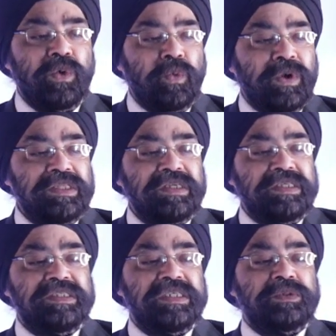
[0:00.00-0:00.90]

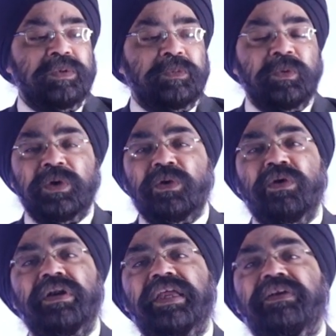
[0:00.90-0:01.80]
136 people were
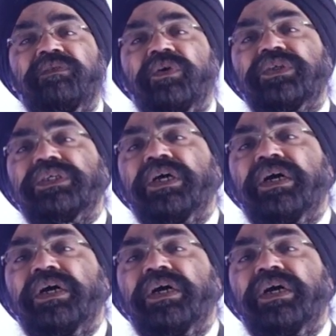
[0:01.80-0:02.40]
called. It was